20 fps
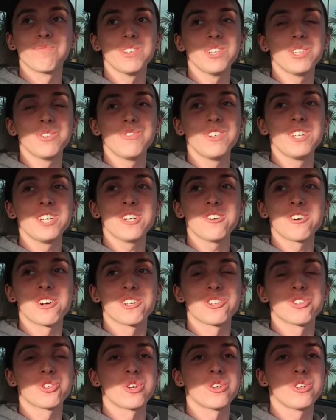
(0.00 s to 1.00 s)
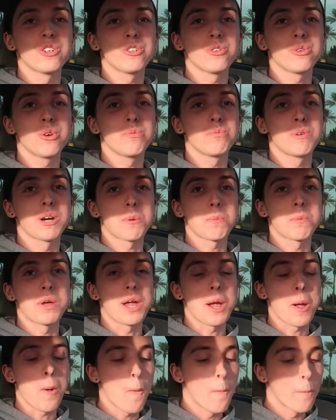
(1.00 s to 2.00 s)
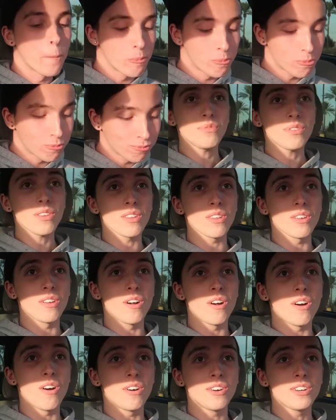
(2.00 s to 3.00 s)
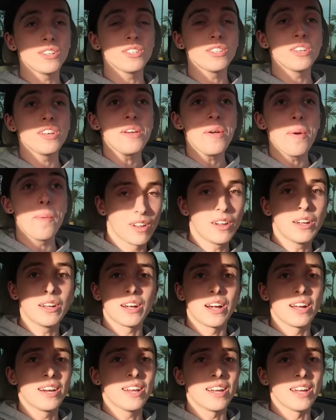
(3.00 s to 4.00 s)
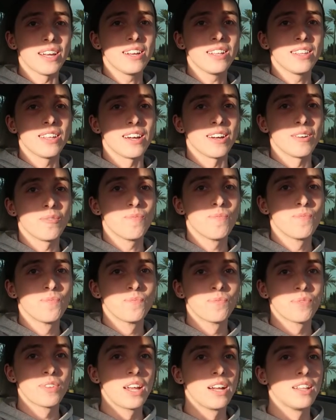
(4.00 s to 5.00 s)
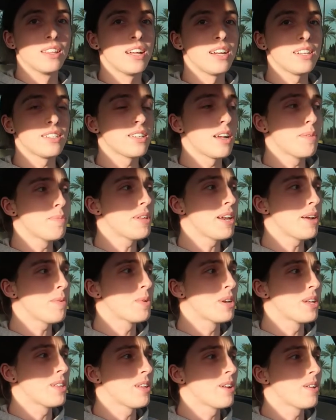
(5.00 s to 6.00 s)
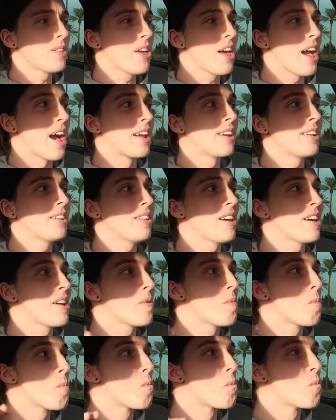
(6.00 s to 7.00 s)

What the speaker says: This video has turned into a mukbang. Honestly, I kind of hated that. Last time that I went in there, they had it like,